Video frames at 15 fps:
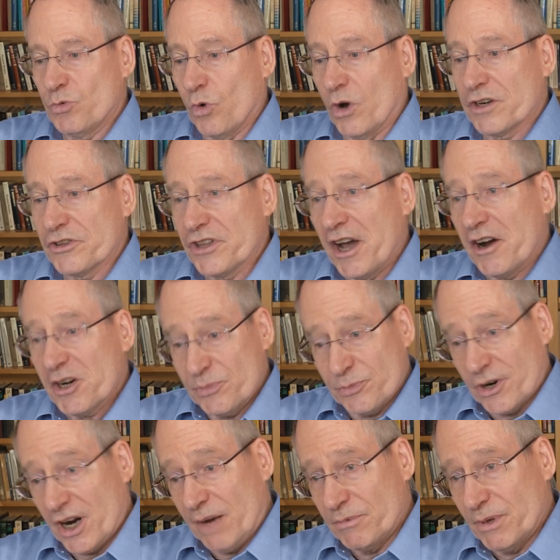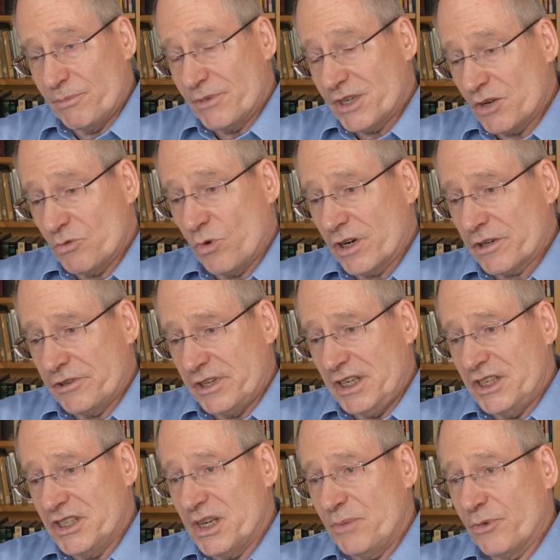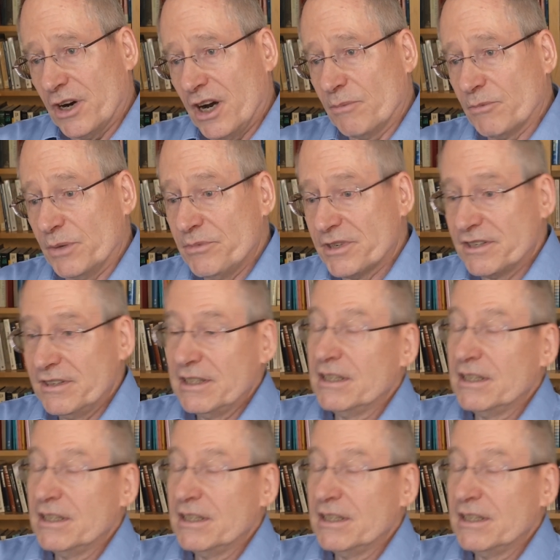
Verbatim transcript: what are the hard problems and what are the easy problems?